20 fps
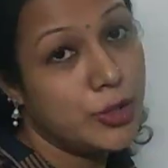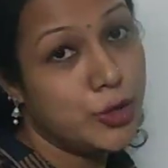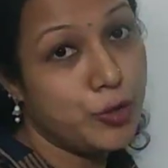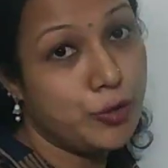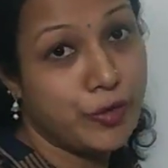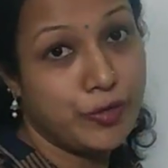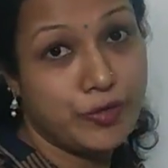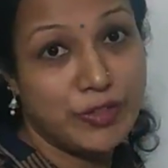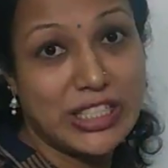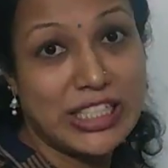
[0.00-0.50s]

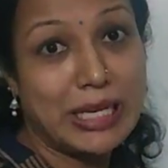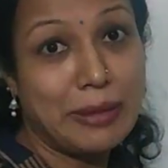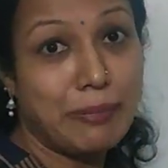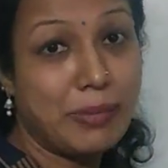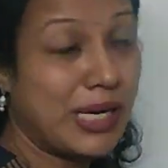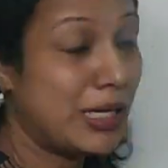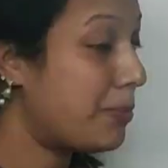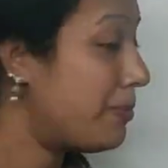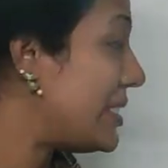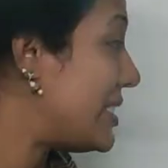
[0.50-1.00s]
250
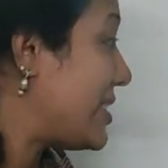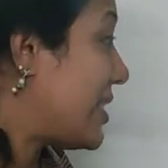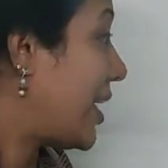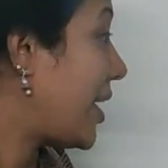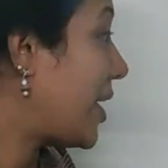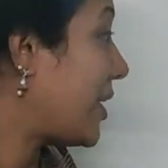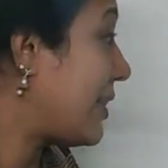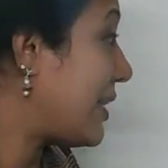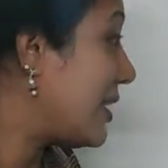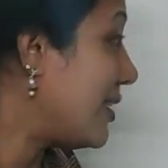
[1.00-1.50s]
compartments
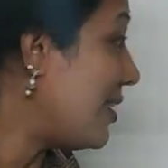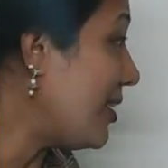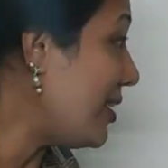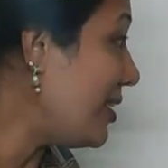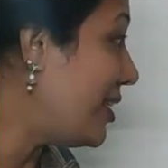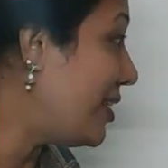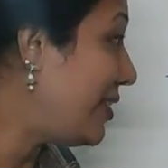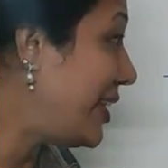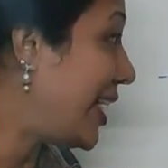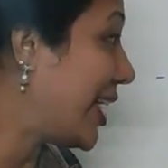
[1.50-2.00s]
are there.
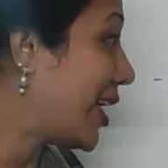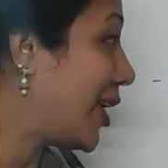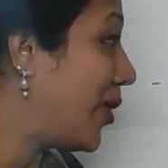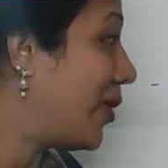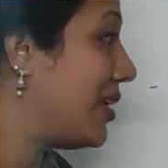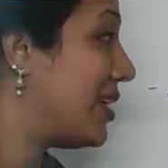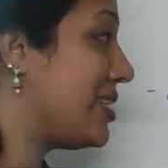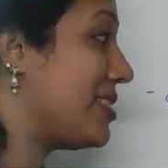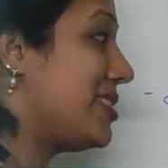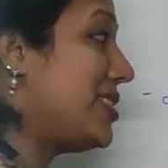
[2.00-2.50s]
They are
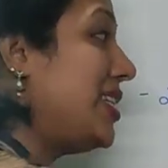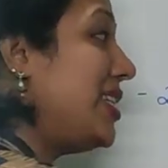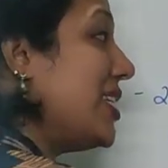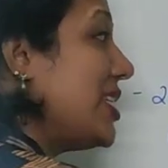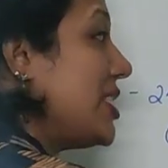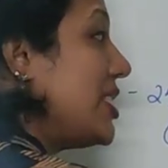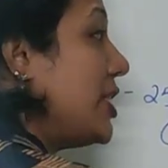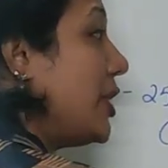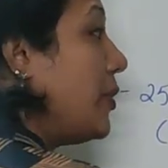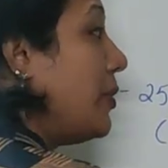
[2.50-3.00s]
called as the
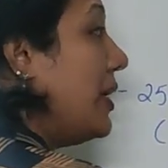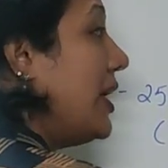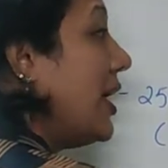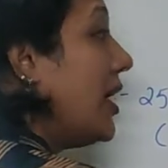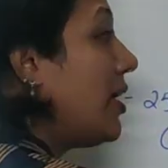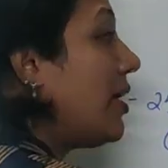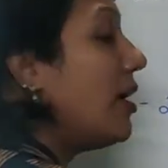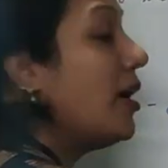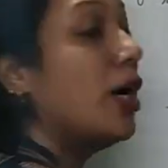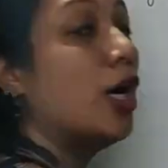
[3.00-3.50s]

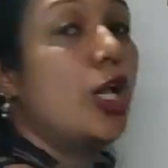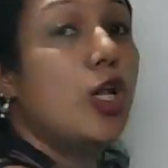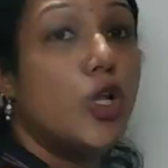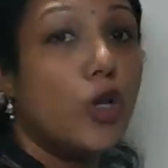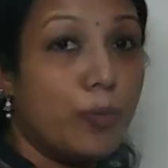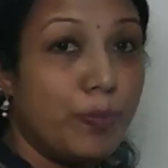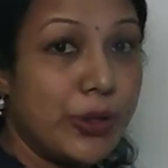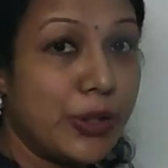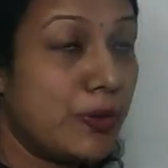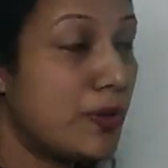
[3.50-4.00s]
testicular
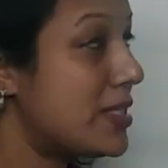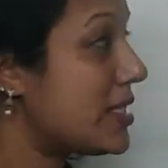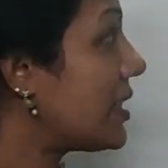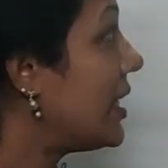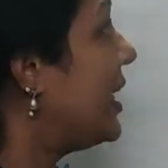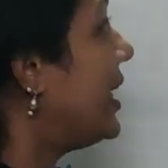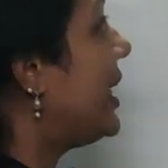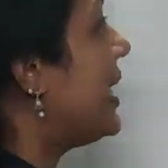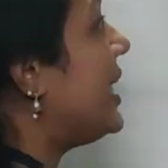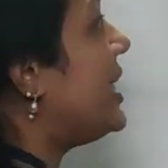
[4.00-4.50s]
lobules.
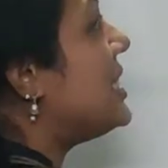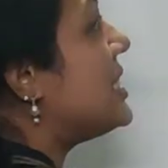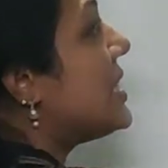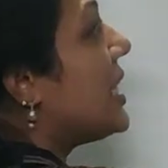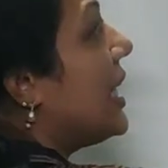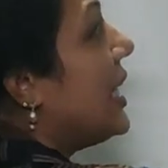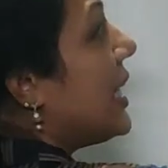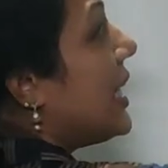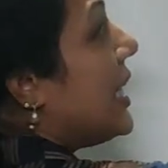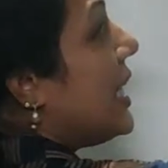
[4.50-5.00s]

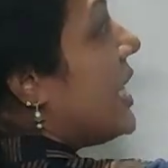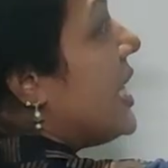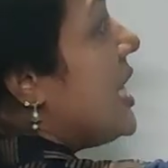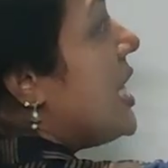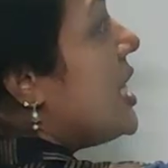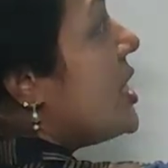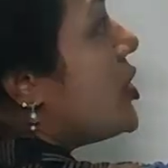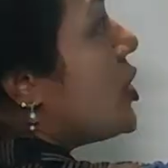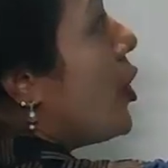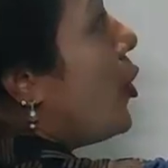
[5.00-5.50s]
Inside
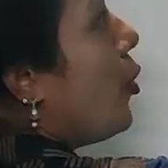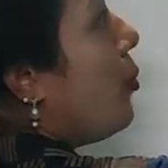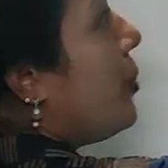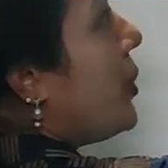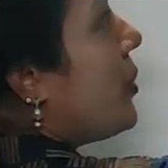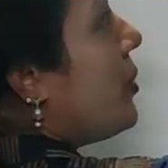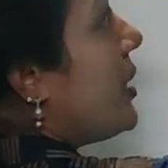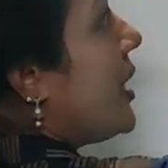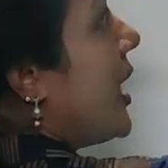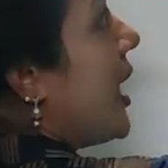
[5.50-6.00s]
each
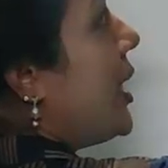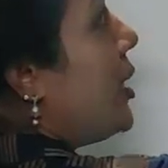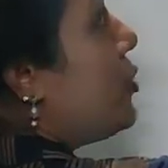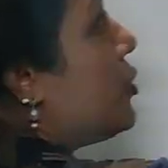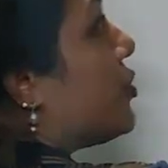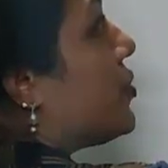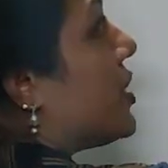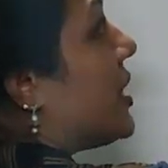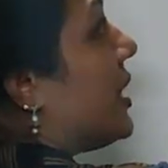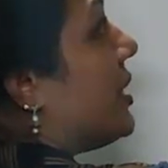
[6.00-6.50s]
lobule, can you
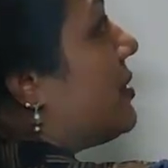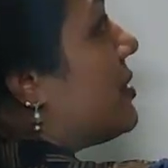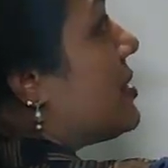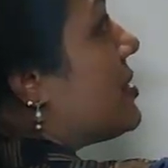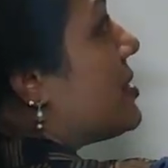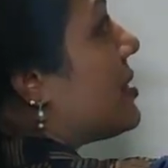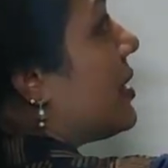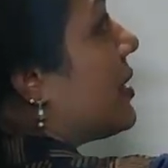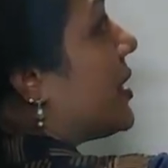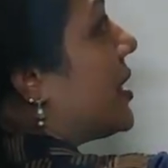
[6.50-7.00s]
see
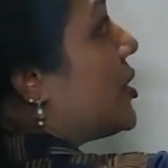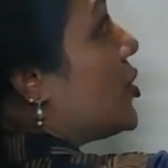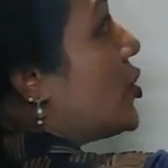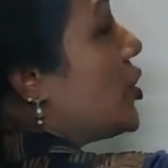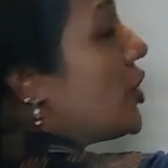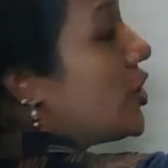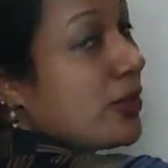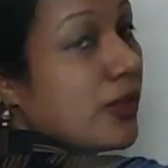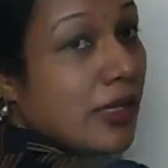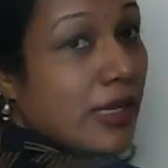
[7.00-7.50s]
this red
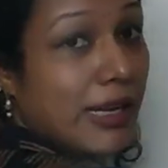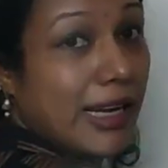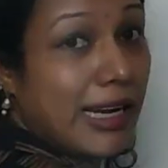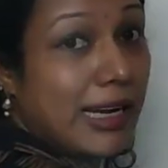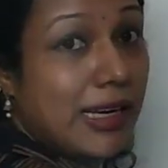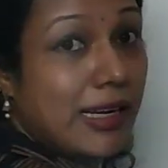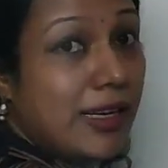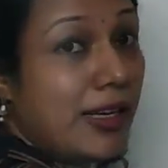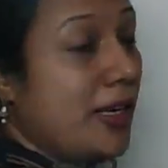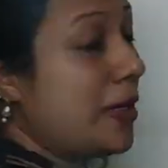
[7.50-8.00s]

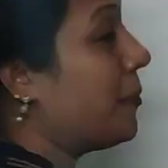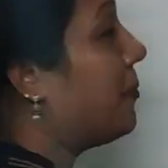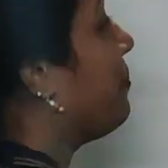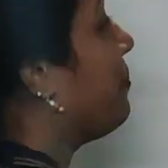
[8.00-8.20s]
color?